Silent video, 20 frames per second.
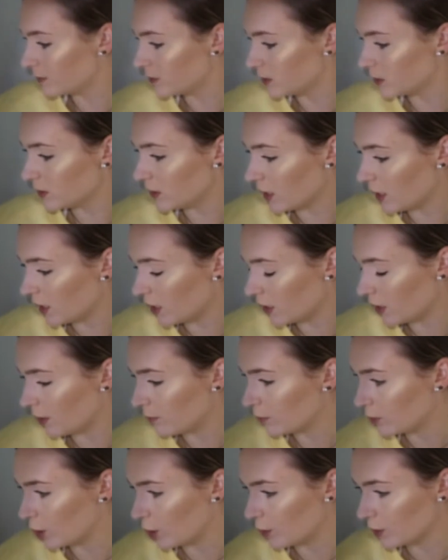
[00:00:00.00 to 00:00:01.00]
today,
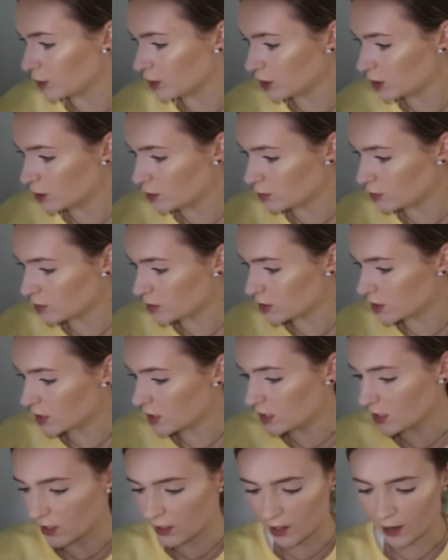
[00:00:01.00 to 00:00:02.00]
I'm going to use
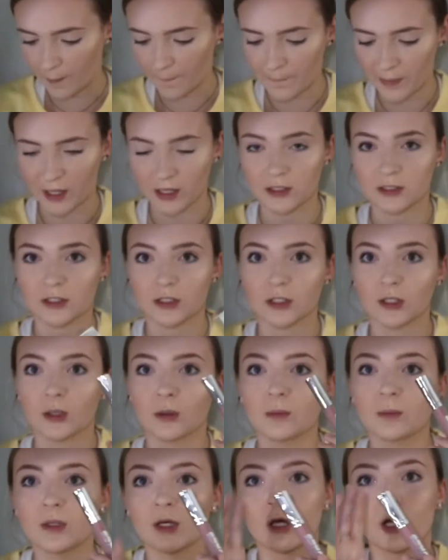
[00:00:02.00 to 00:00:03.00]
the
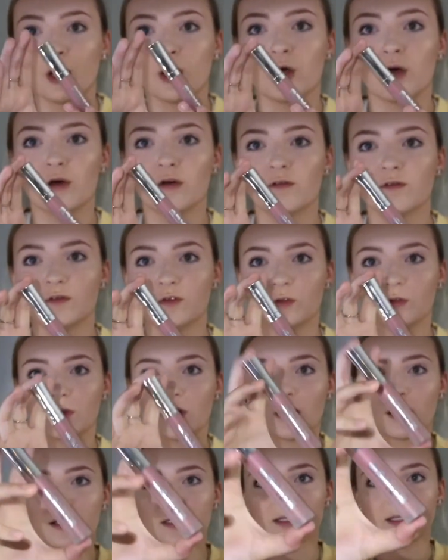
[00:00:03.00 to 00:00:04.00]
Buxom Full
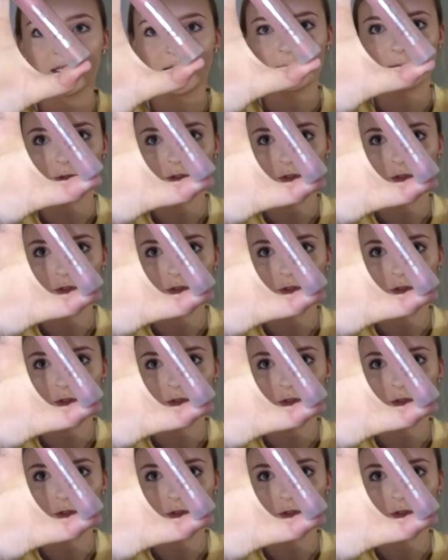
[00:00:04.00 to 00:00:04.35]
On Lip